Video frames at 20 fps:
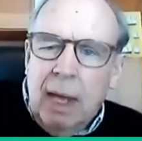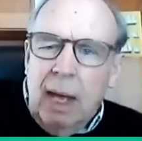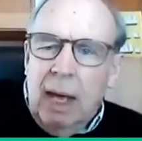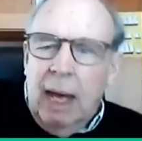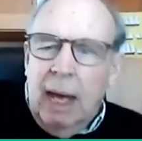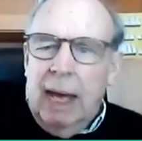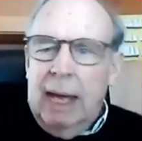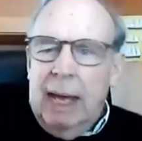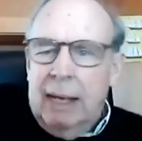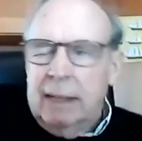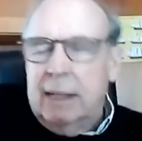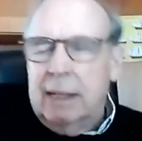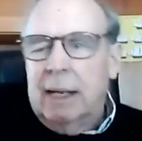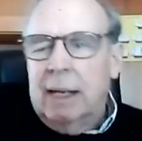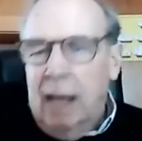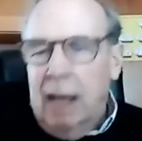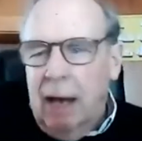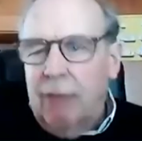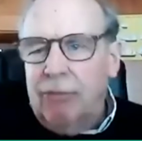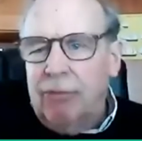and
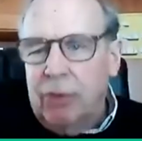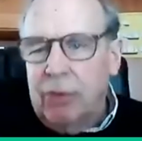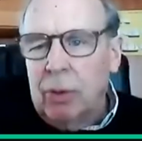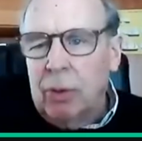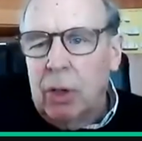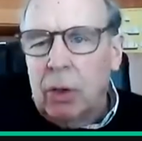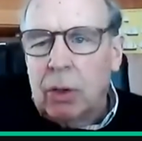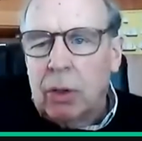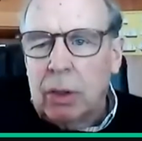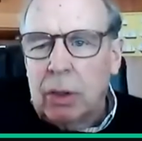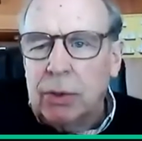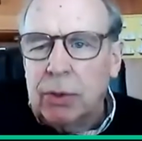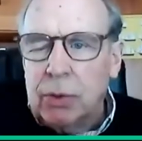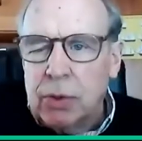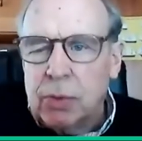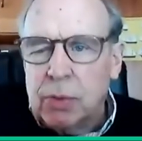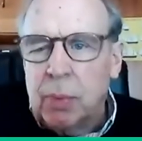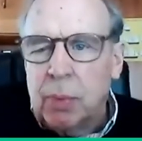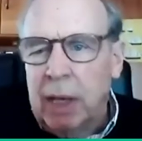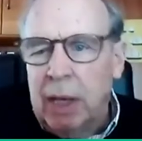a few local
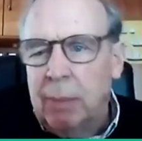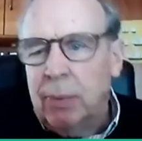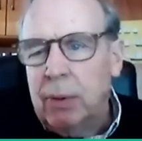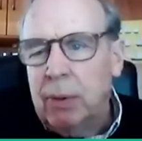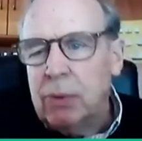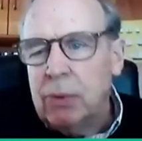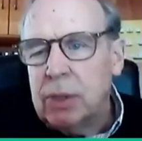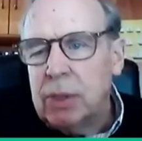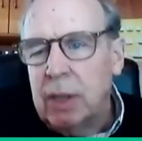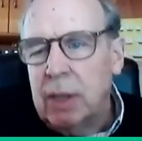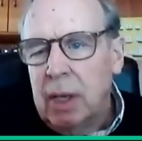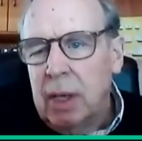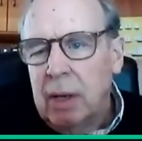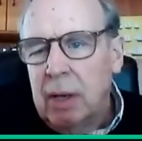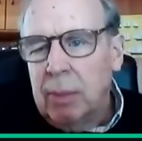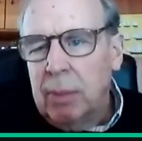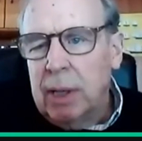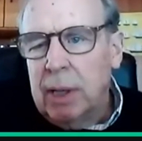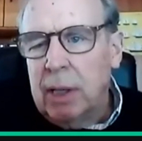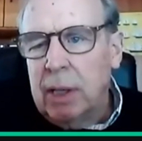newspapers.
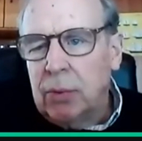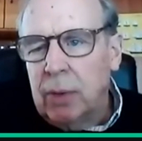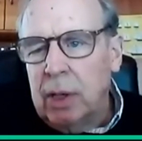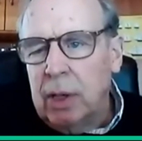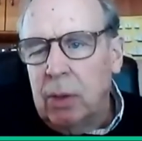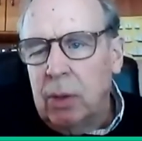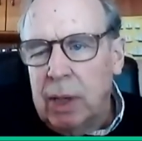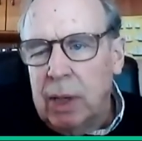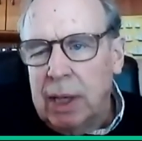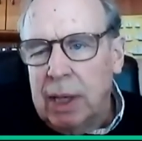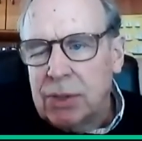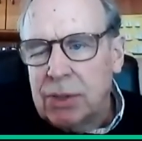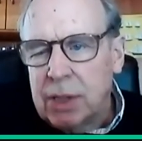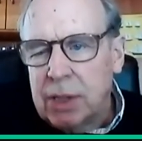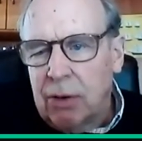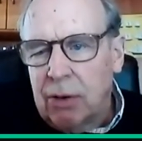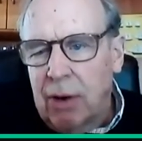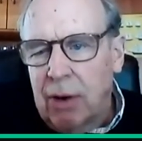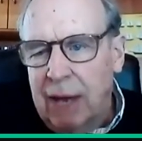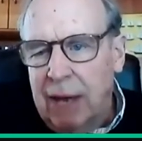But in three weeks, he
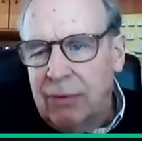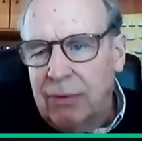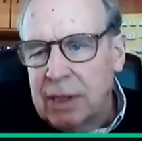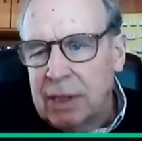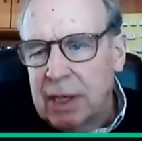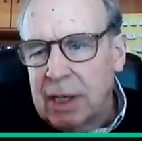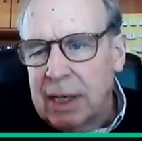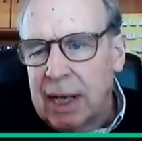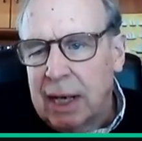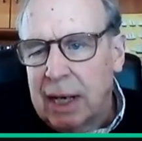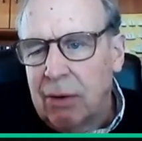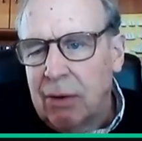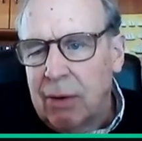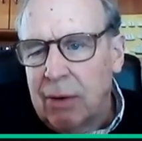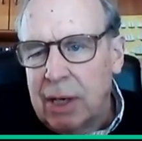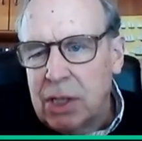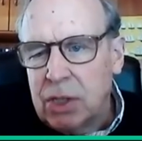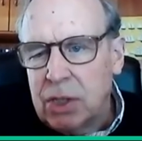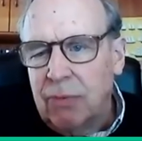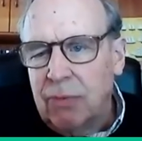crafted the
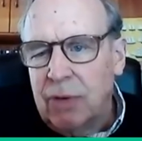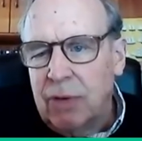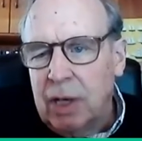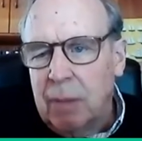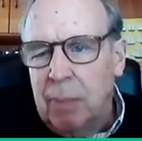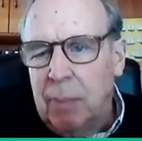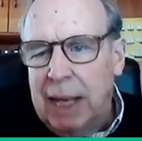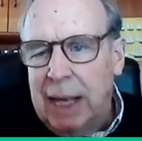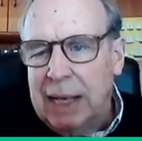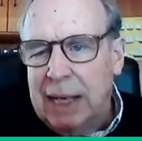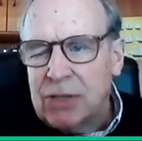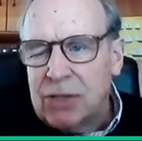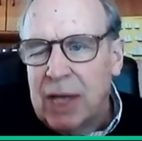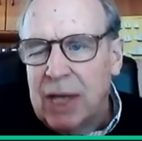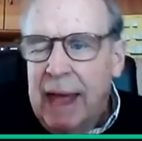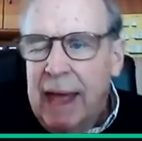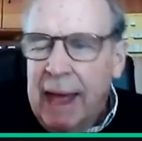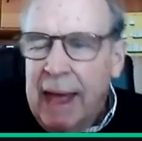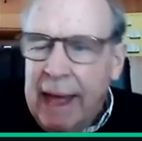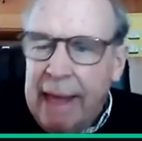Declaration of Independence.
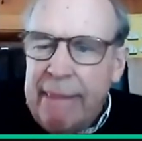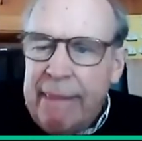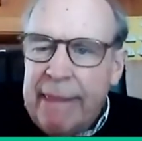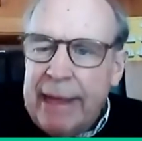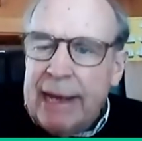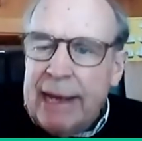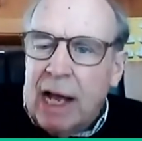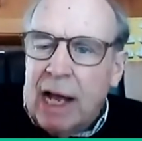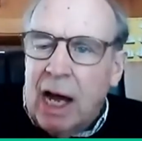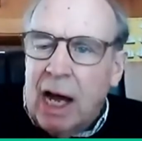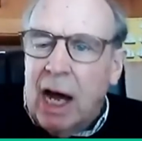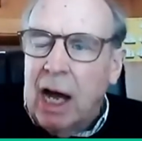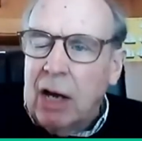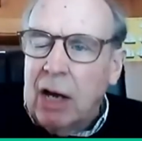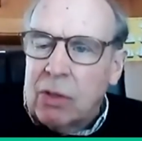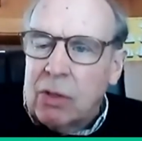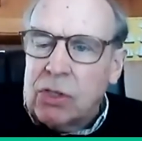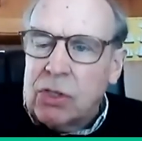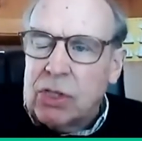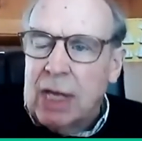And then
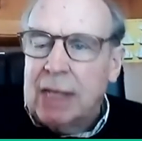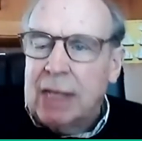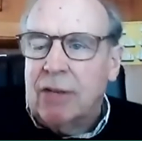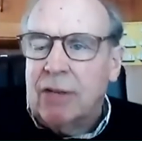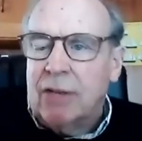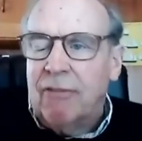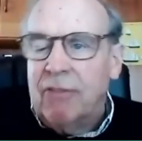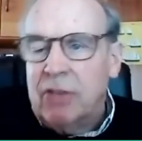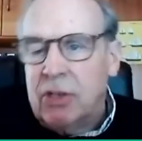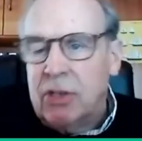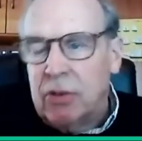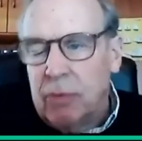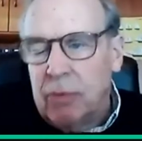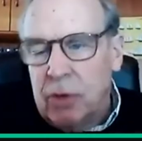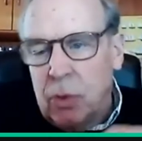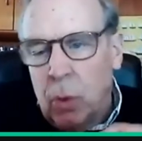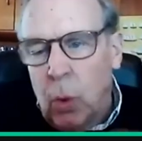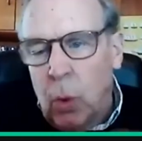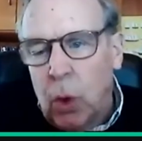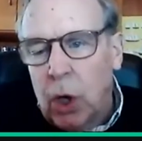Congress set to, to,
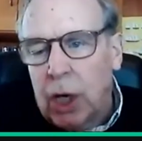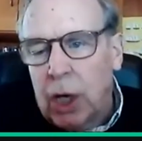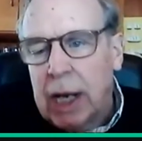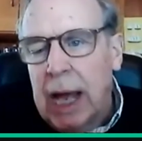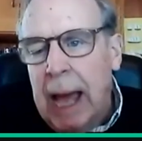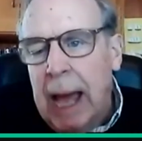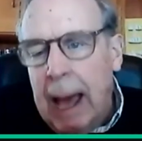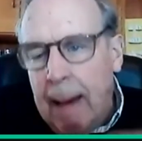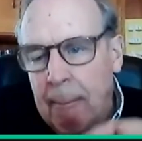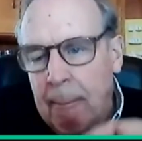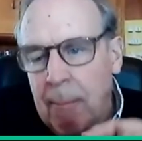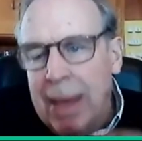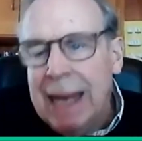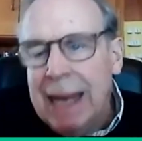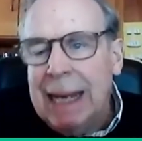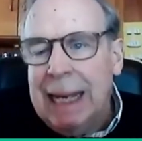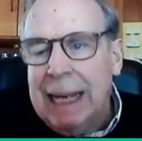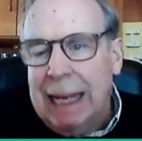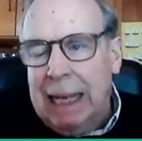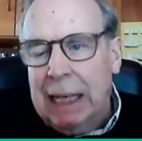to work
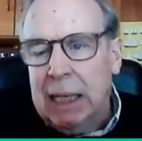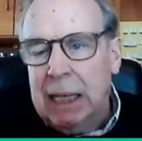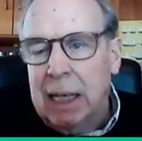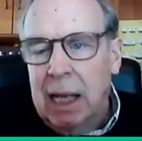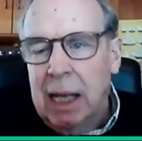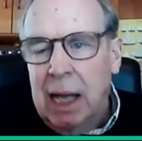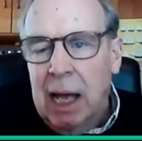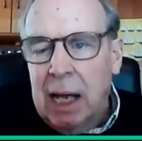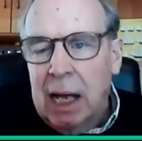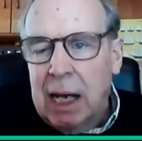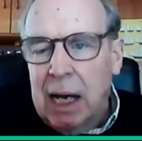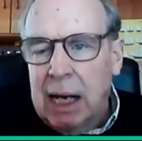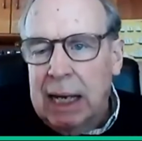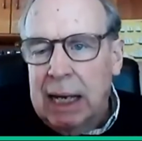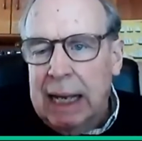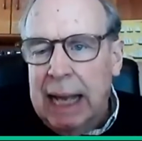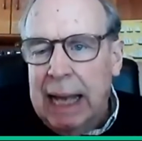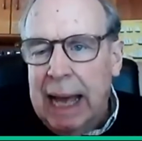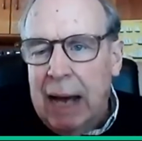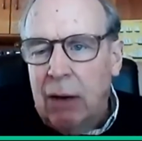amending it,
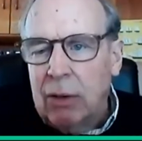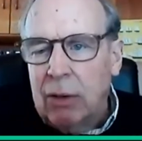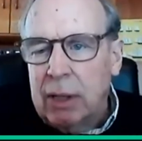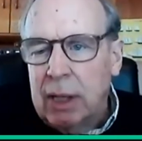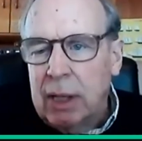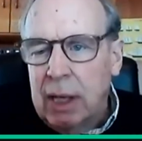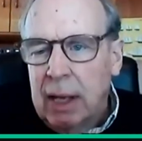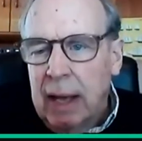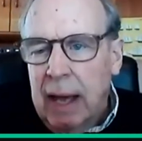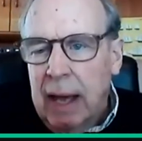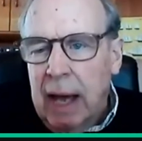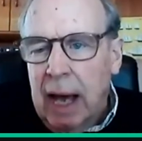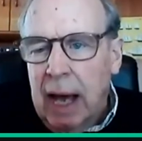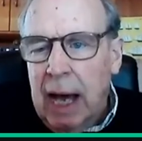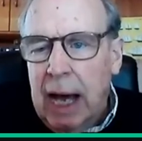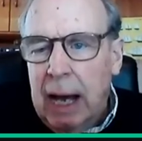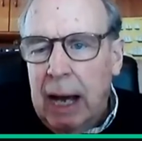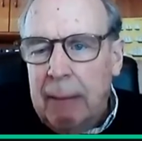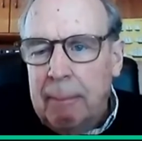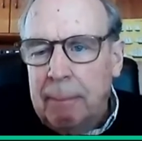cutting out
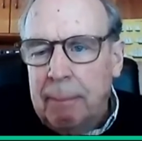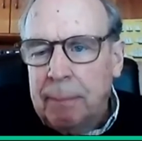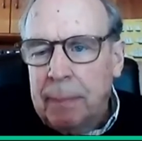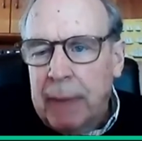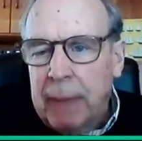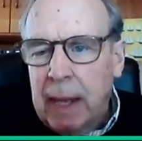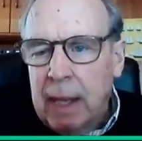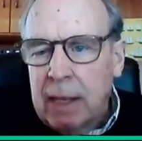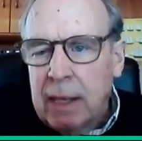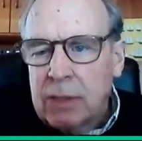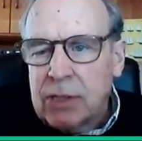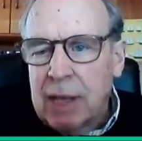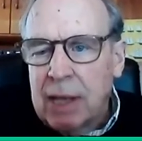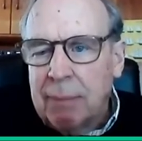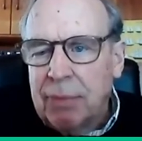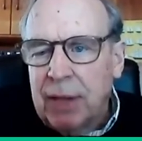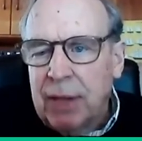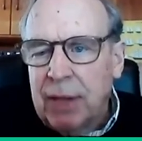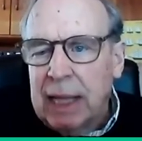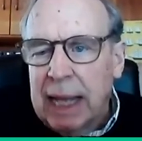um,
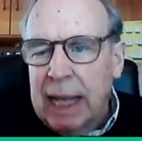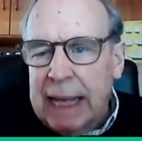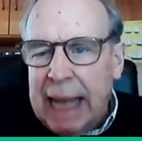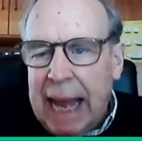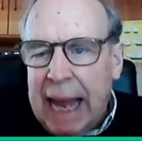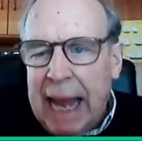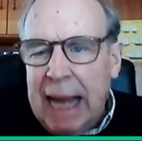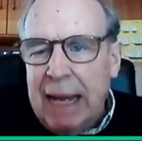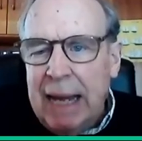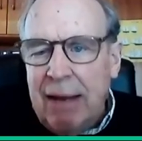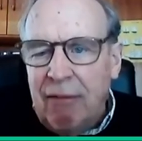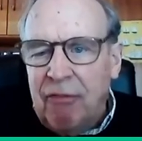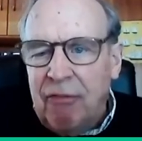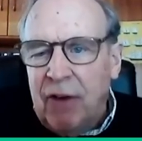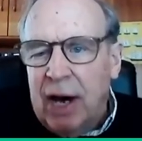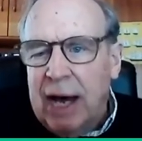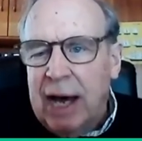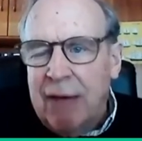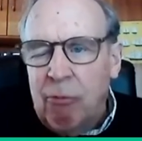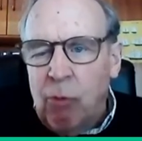something like
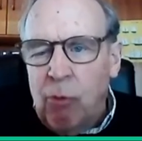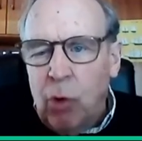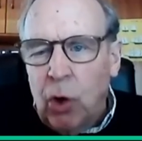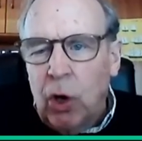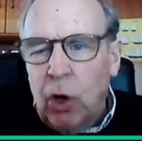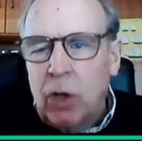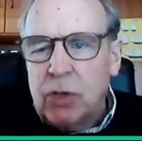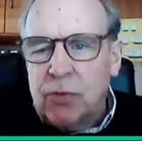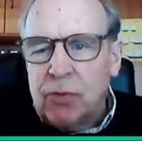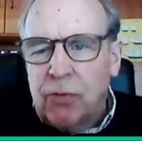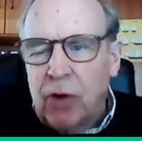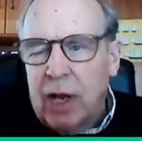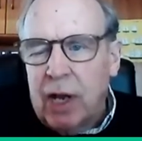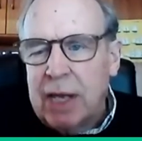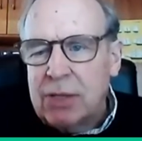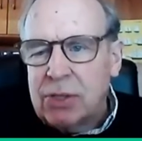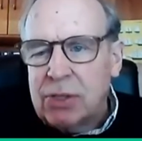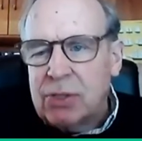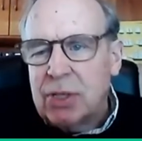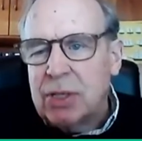85 words,
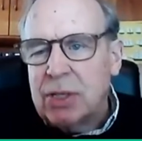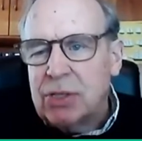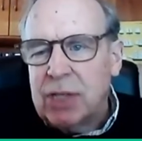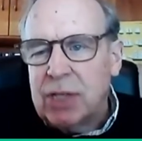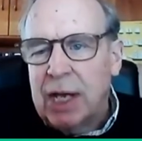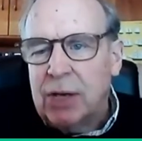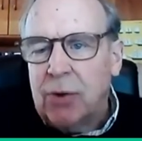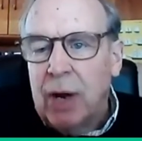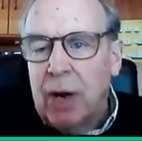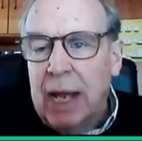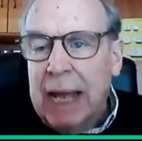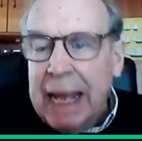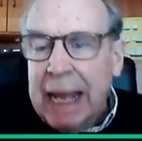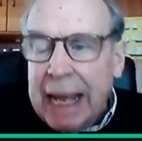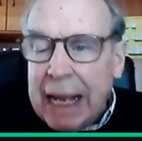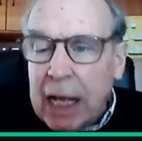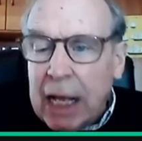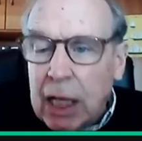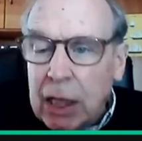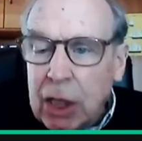phrases, etc.,
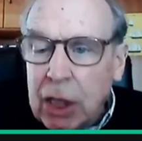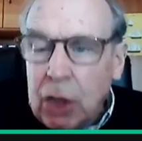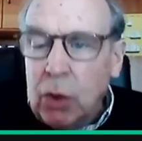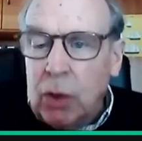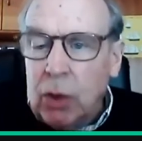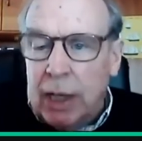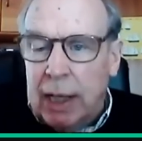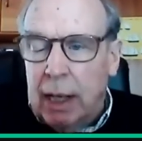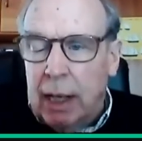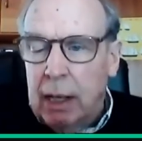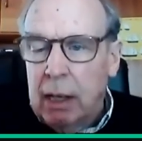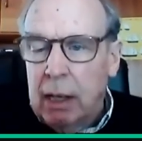including